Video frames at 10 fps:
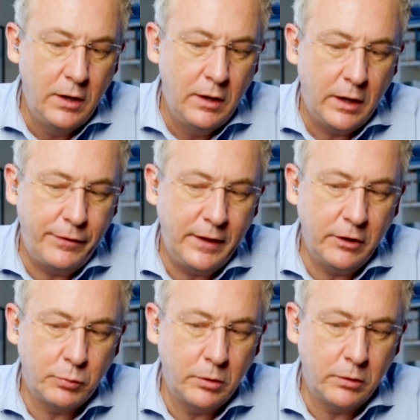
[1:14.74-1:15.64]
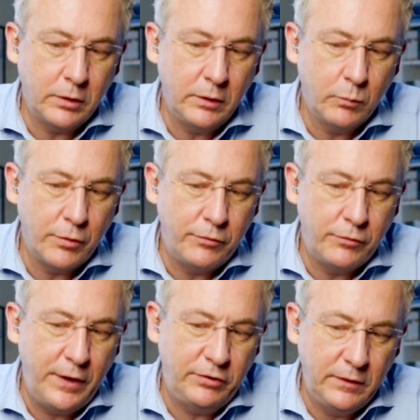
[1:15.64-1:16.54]
I think as we're, we're
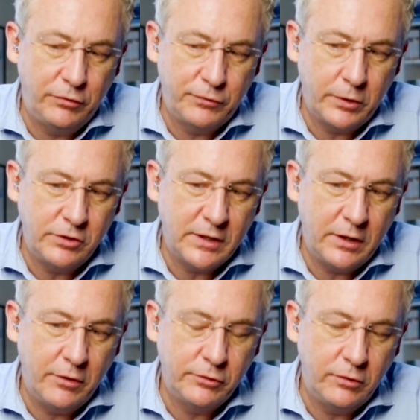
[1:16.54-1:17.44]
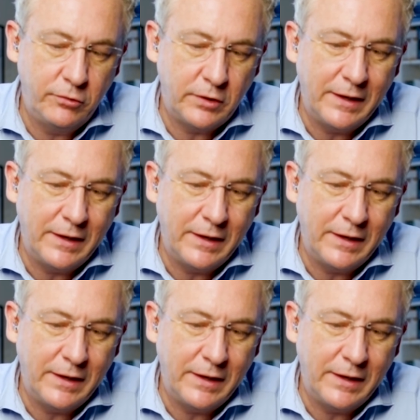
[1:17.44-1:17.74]
facing these thorny challenges,